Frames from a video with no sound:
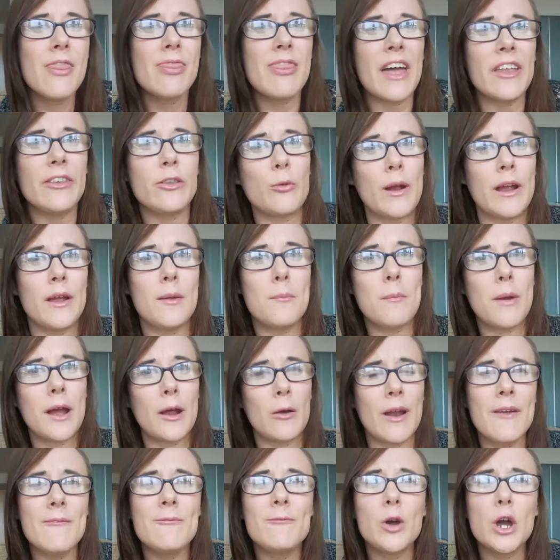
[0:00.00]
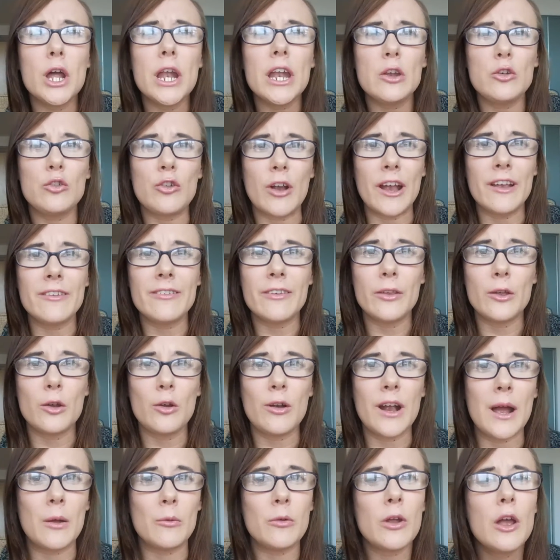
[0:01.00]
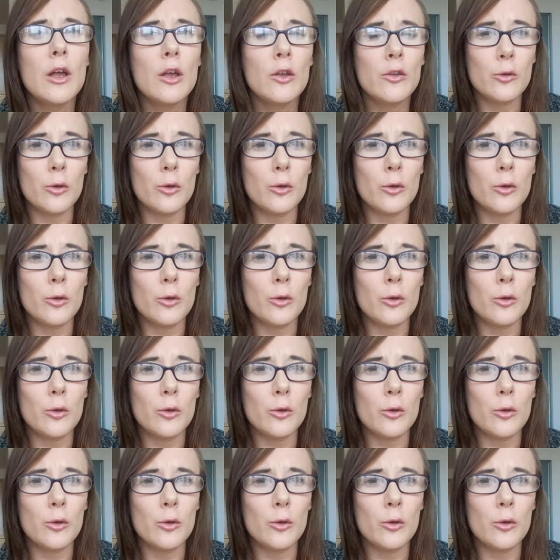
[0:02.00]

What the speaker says: That's right, my right foot drags on the ground,